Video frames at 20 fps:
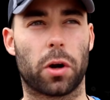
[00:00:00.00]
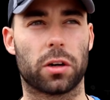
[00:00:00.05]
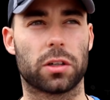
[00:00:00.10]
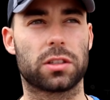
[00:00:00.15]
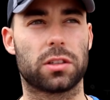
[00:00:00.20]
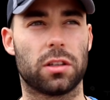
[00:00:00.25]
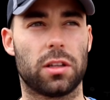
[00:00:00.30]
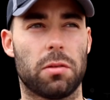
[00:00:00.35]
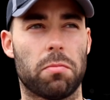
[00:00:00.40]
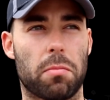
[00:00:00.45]

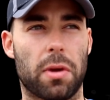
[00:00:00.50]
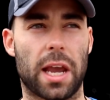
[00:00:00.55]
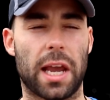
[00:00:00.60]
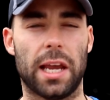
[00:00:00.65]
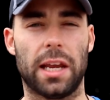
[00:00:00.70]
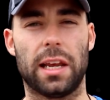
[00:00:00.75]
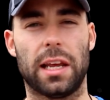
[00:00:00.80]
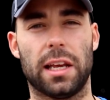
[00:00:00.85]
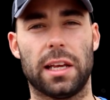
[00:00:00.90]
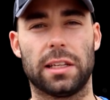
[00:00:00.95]
personally
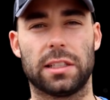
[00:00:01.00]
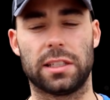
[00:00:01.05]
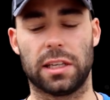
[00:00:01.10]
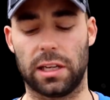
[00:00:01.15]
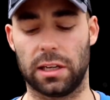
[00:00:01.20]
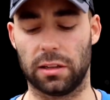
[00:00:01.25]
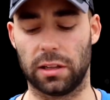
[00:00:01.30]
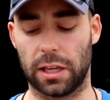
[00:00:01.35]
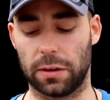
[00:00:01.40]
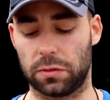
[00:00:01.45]
made is
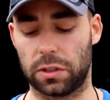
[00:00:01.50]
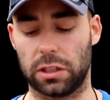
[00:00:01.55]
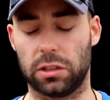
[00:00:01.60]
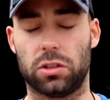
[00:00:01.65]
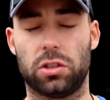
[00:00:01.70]
in lifting